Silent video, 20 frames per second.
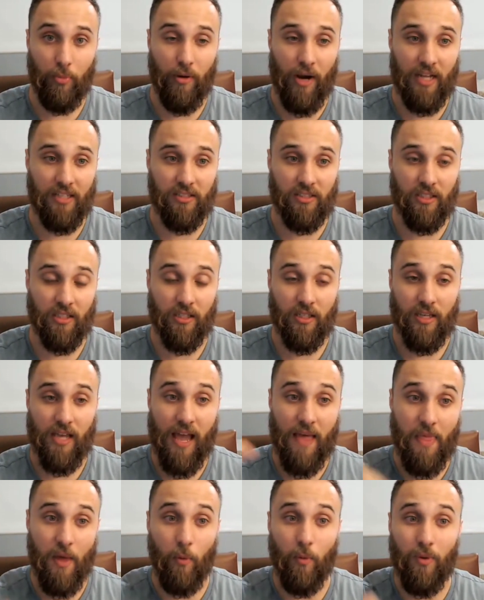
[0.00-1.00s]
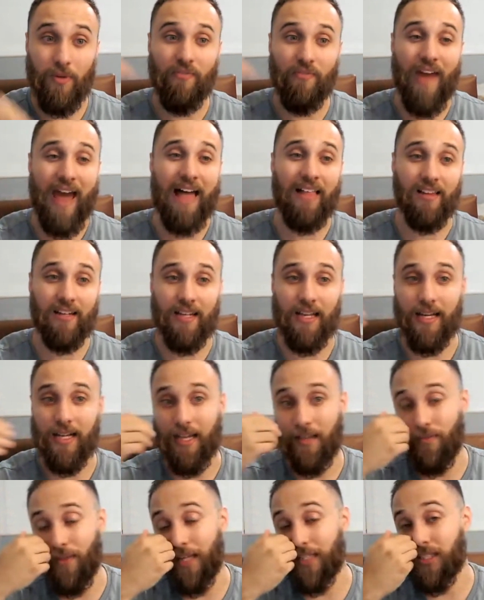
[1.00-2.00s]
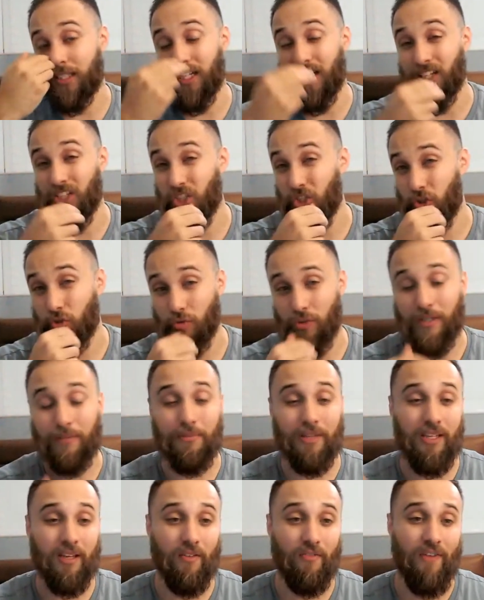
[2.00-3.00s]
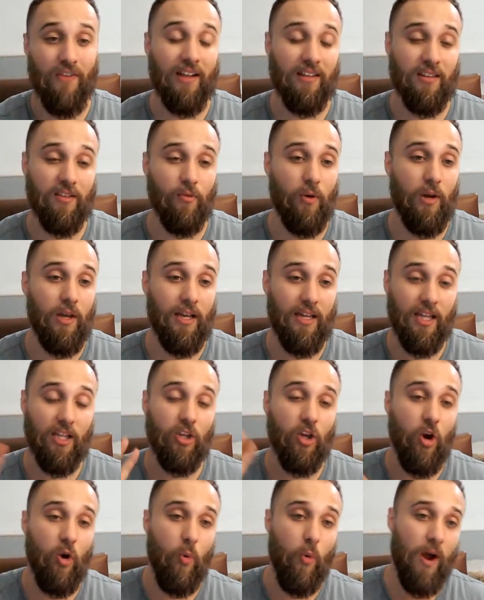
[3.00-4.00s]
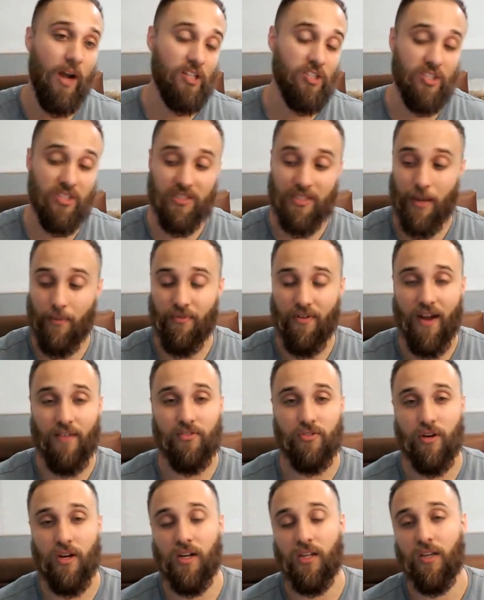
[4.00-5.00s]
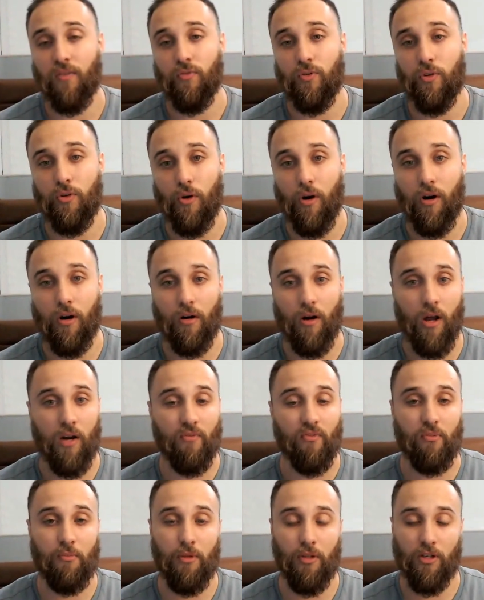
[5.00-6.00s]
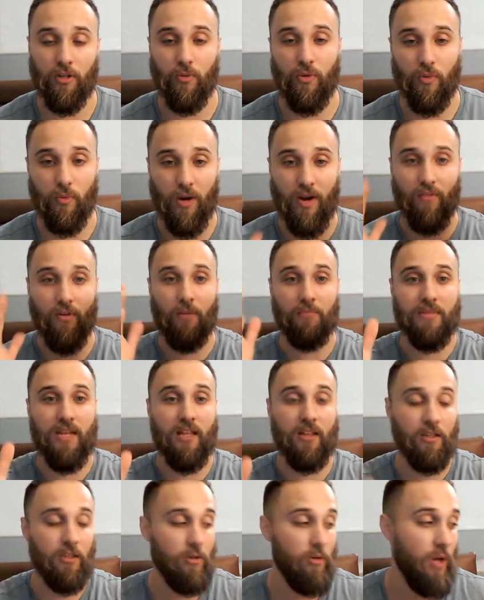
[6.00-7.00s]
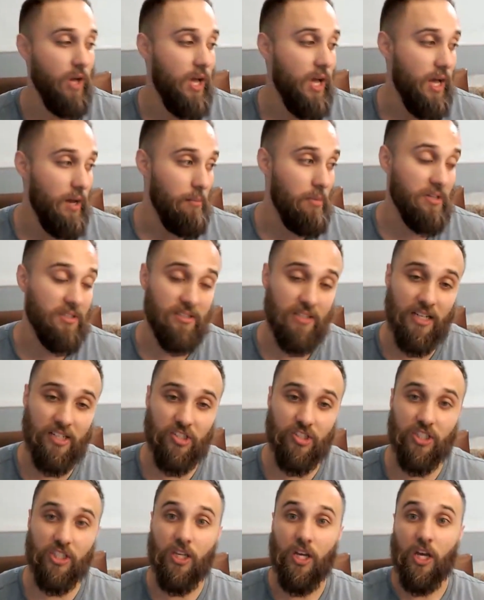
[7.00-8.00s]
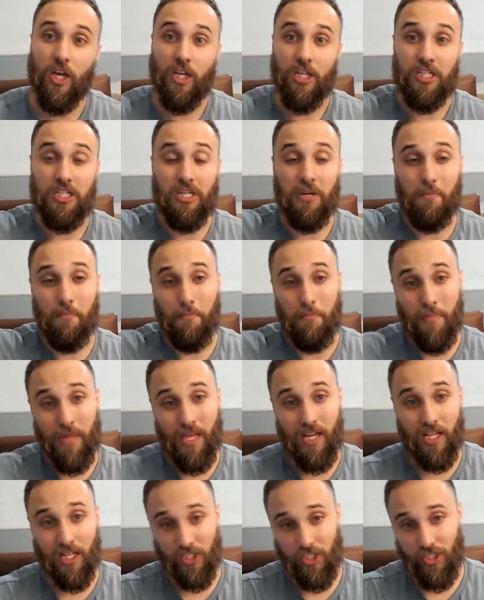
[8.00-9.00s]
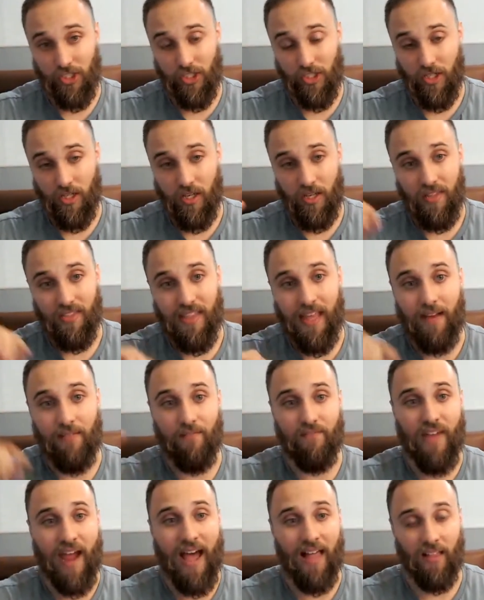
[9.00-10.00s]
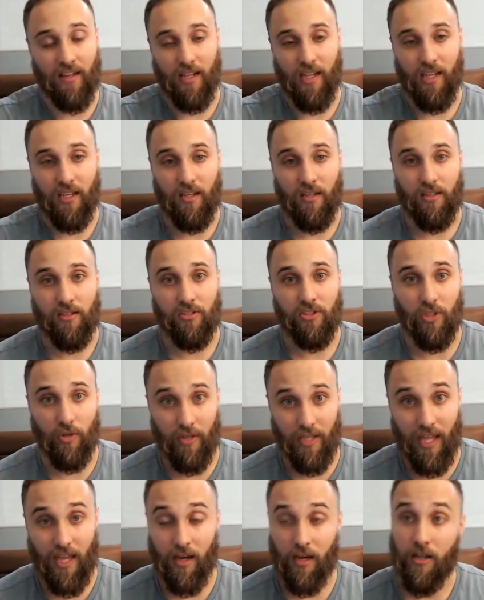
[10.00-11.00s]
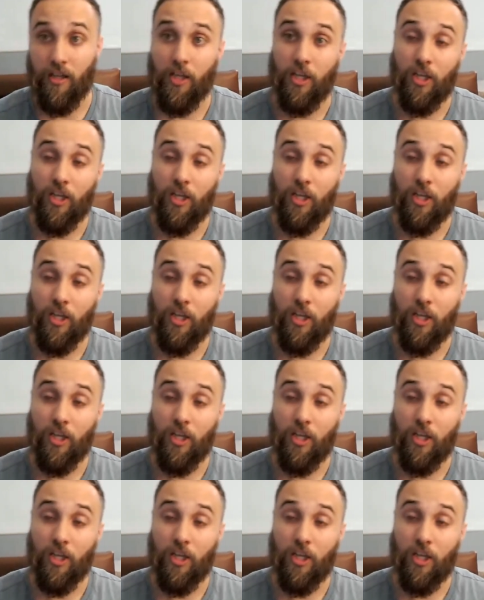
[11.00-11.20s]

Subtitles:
pricing and then we validate it. And that's an extremely effective way. Again, go watch the step 5 training if you are unfamiliar with whatever I'm telling you, but essentially diminish, then validate. So again,